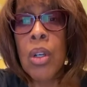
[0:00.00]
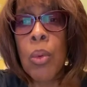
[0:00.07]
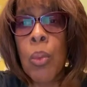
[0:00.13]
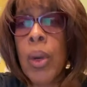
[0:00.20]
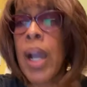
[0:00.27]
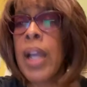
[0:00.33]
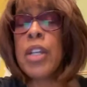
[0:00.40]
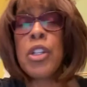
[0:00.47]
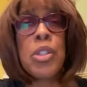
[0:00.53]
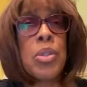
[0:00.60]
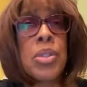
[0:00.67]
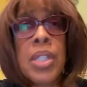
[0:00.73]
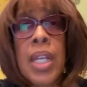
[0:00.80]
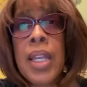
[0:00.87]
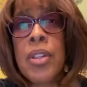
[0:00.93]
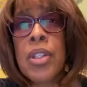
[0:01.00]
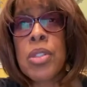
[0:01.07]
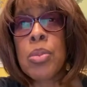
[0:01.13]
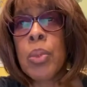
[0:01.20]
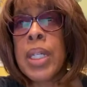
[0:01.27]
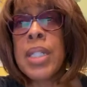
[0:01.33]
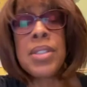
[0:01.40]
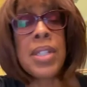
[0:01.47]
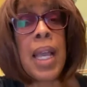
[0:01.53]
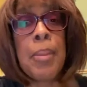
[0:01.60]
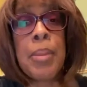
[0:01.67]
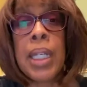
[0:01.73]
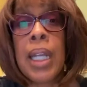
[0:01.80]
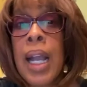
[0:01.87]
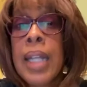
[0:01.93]
Why did you say this? What is
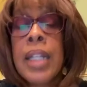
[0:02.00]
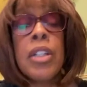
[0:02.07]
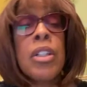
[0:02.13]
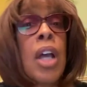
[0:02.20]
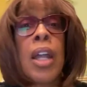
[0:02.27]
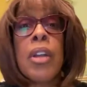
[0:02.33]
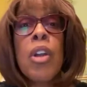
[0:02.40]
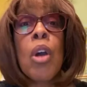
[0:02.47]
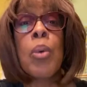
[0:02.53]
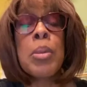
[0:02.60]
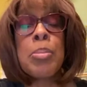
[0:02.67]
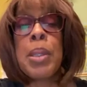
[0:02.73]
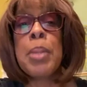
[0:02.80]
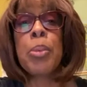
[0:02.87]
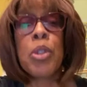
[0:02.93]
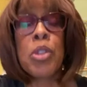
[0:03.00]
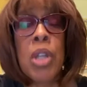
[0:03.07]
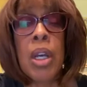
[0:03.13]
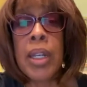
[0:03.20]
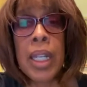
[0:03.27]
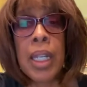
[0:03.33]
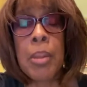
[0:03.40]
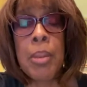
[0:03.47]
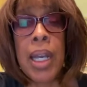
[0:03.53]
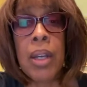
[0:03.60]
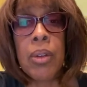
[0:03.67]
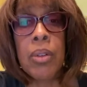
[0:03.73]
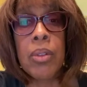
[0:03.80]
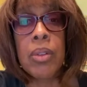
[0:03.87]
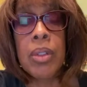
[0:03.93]
happening? I did not know what people are talking
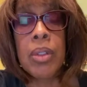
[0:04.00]
about.